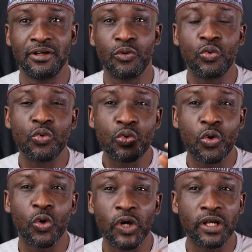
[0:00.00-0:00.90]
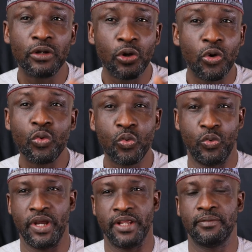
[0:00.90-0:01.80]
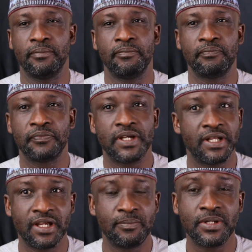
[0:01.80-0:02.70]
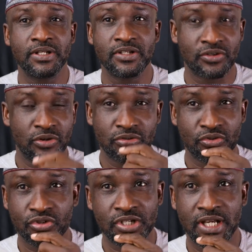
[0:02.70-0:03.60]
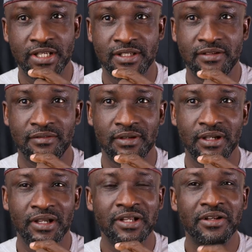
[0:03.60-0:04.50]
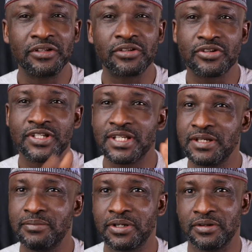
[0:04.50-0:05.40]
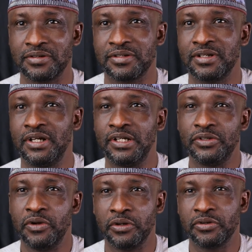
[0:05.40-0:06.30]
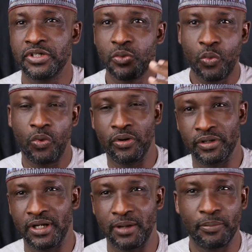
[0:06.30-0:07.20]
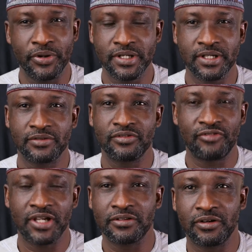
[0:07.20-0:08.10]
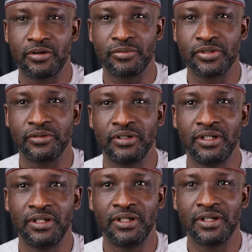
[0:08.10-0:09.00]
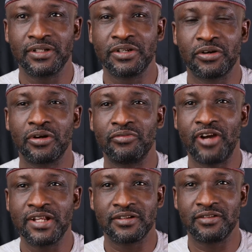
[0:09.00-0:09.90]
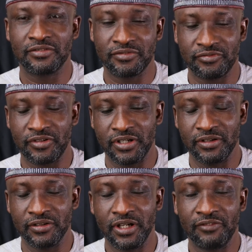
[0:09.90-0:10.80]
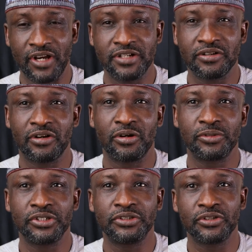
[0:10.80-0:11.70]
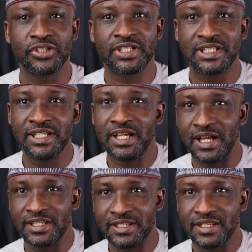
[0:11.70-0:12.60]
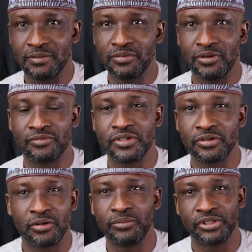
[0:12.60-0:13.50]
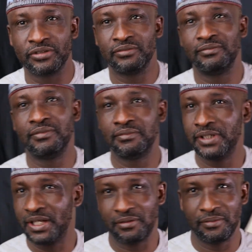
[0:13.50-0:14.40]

will go a long way in helping this society. Don't just say because you are not the one appointed to fight corruption. The fight of fighting corruption, just stay at the table of the commission now.